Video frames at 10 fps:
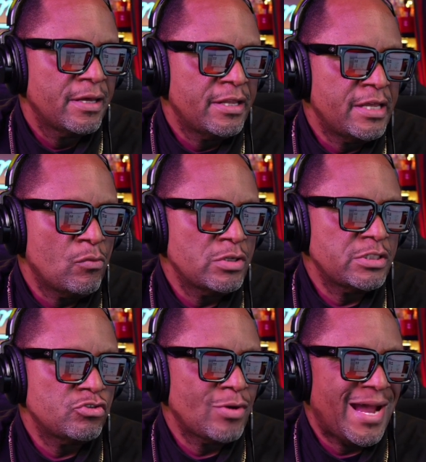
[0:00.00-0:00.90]
And then once
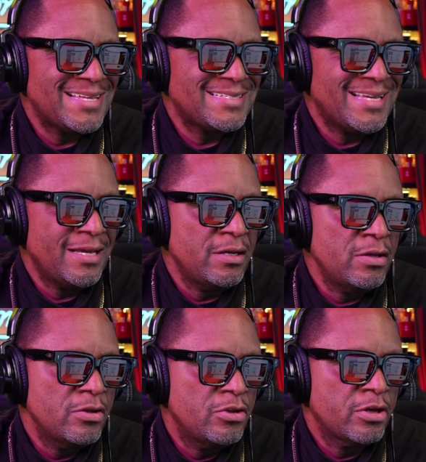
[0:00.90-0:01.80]
it dries down,
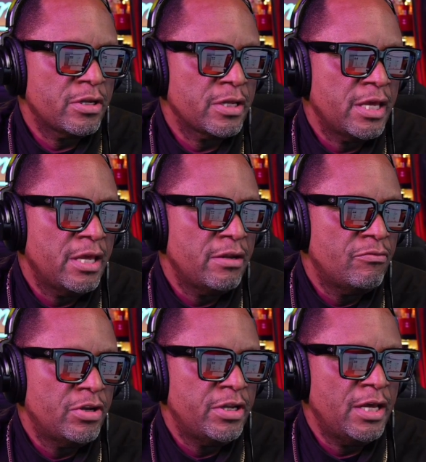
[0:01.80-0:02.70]
you're gonna get
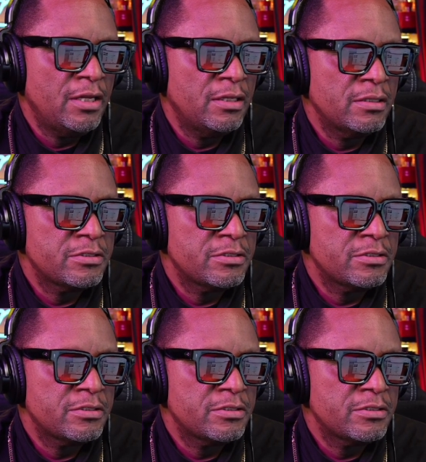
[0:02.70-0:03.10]
vanilla,